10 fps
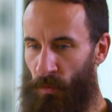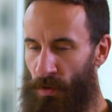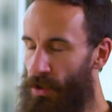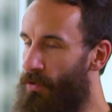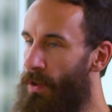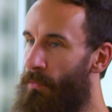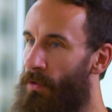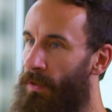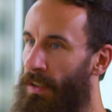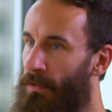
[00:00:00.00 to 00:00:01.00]
What's a dream
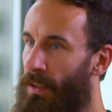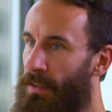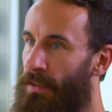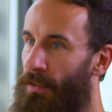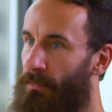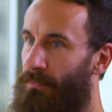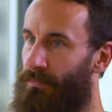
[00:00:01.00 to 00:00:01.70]
role that you'd like to do?